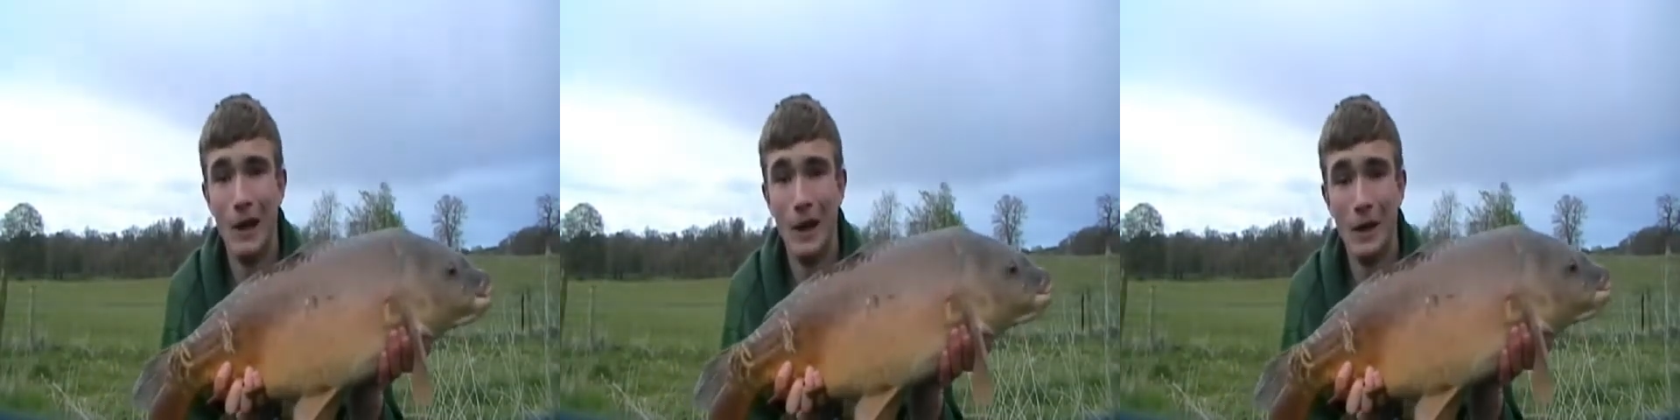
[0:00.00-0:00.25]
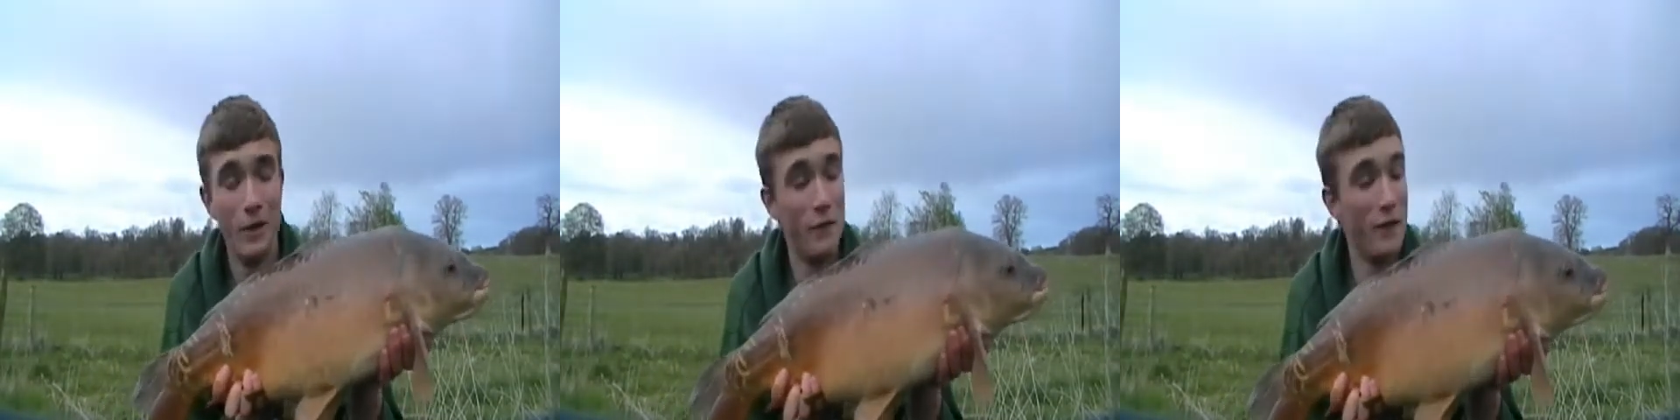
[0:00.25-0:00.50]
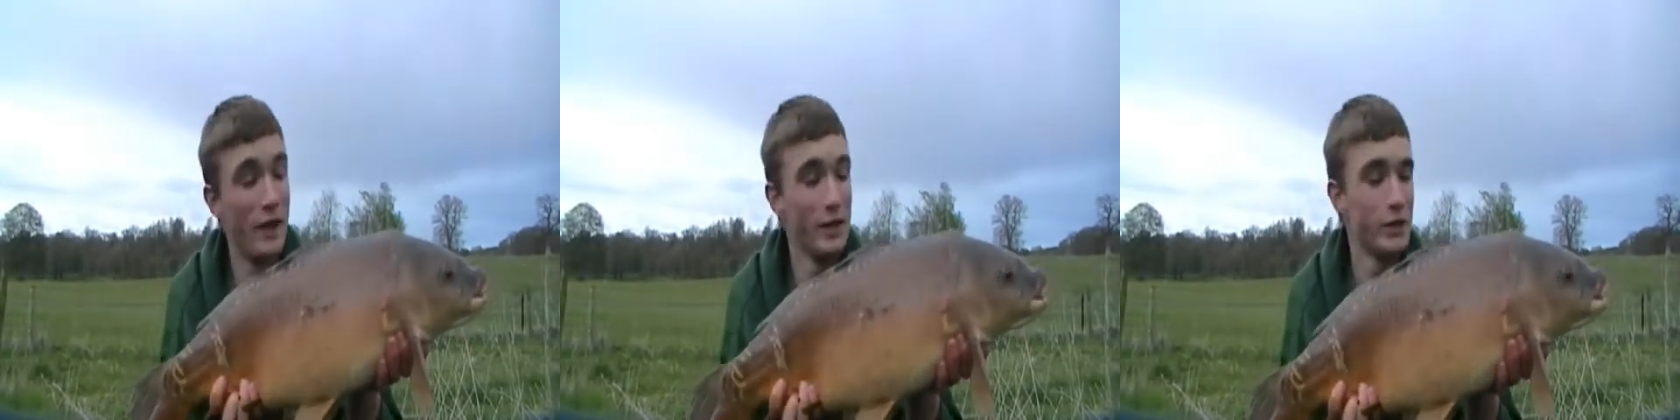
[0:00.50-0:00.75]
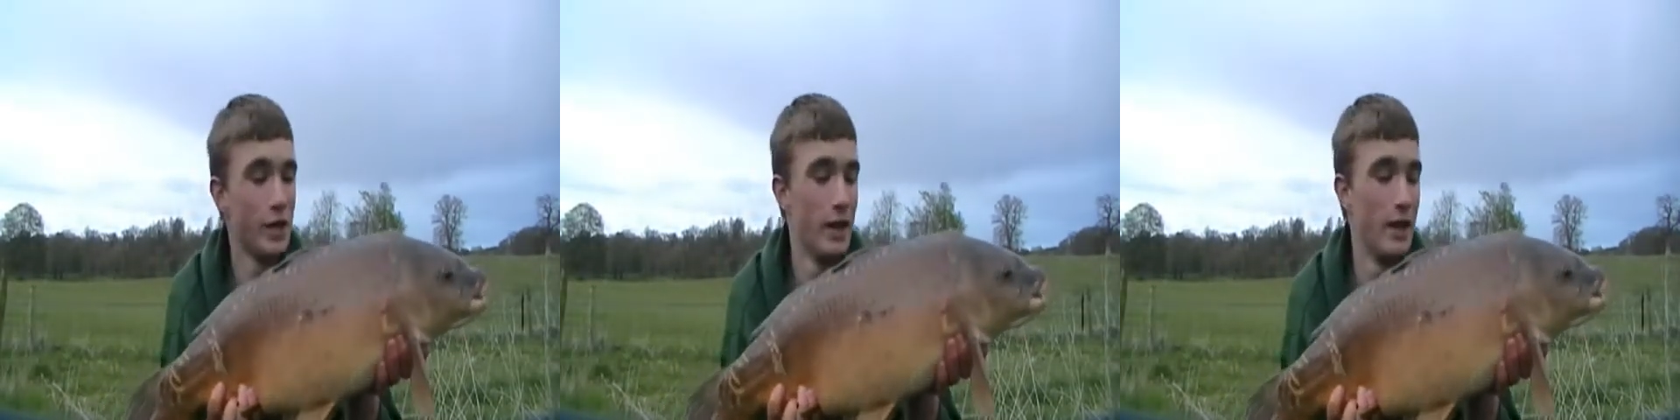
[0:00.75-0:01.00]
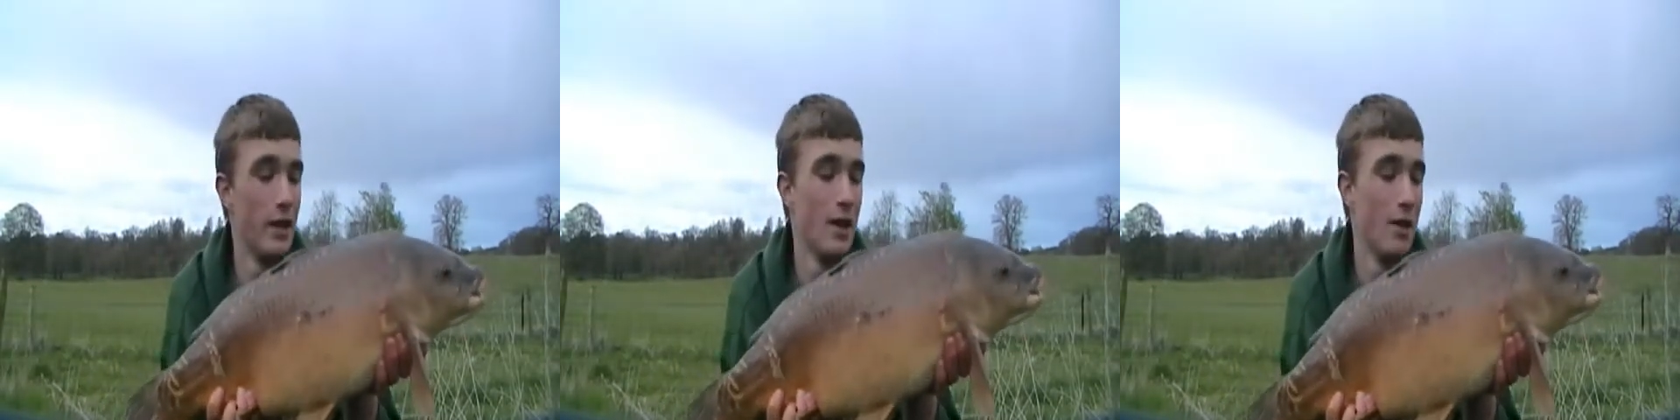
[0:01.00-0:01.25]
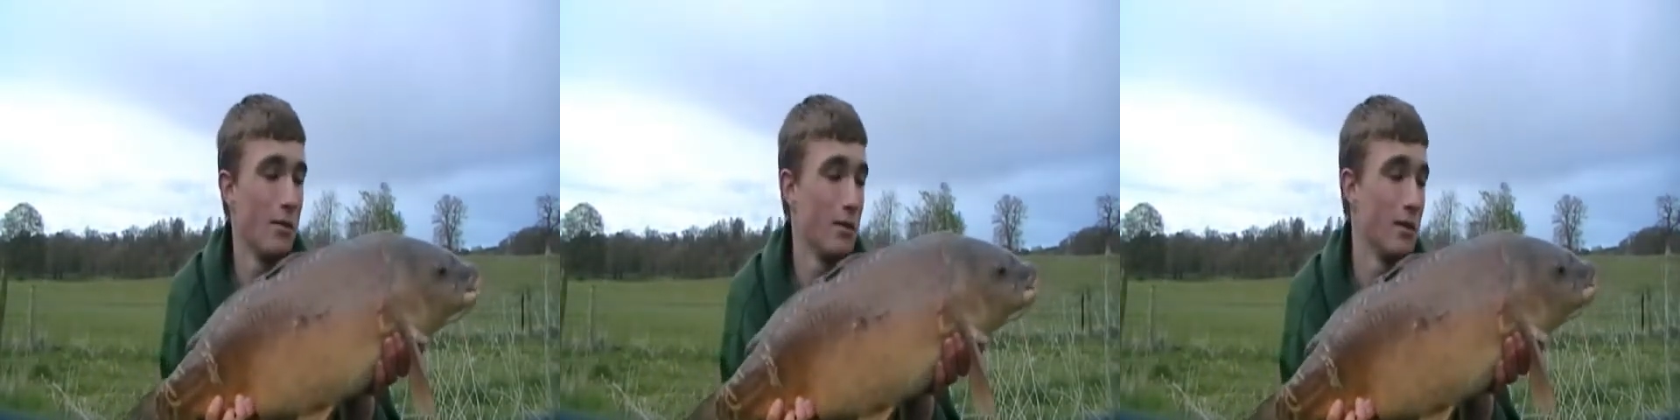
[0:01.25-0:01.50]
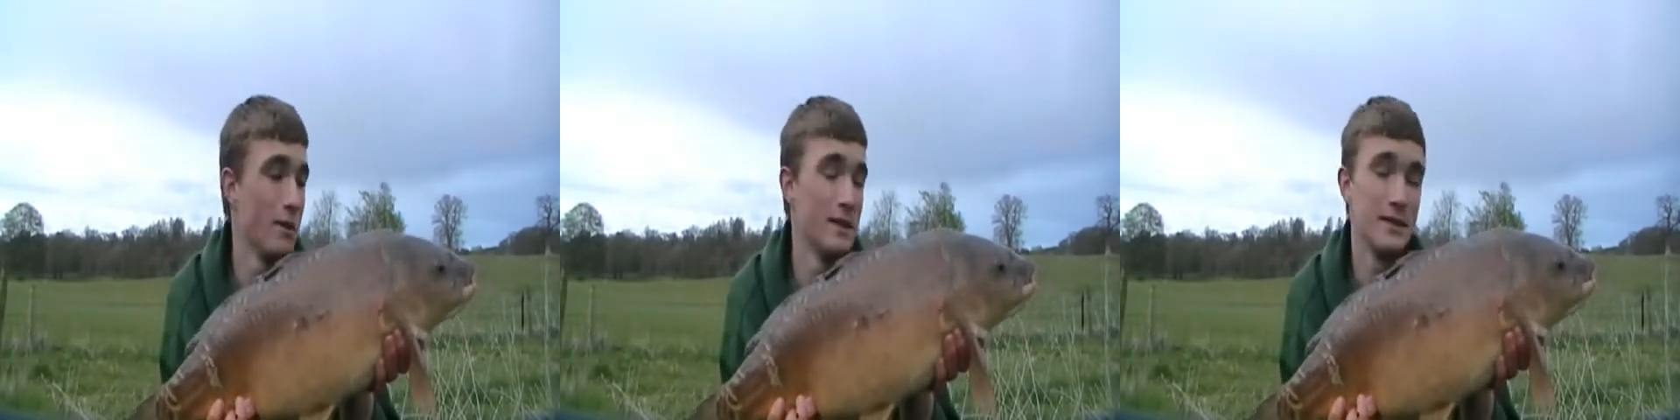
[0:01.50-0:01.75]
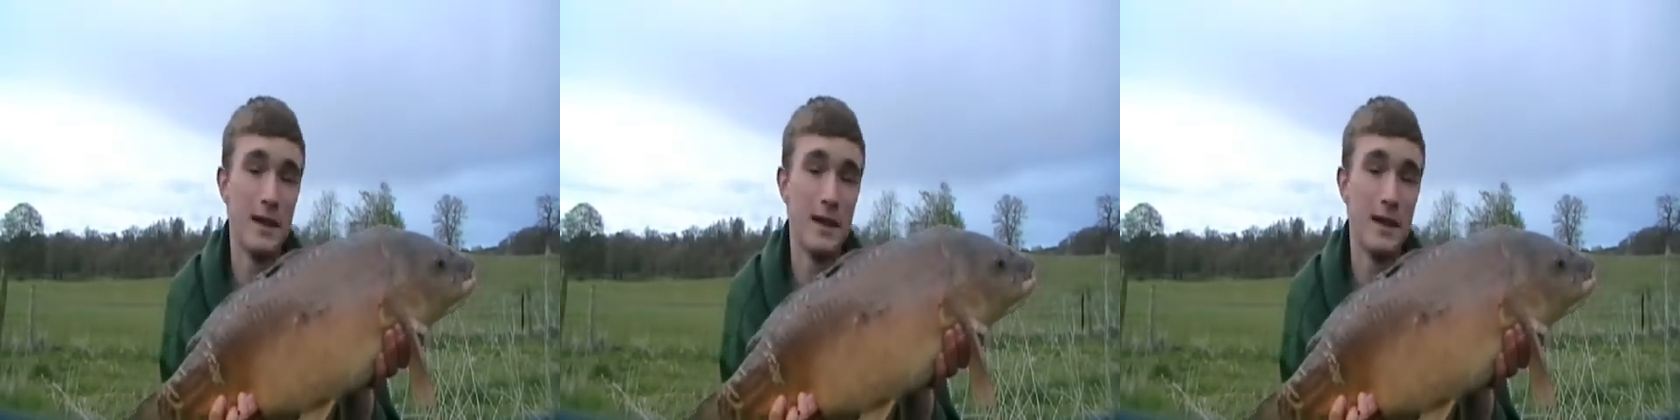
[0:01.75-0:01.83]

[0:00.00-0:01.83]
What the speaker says: another fish, probably about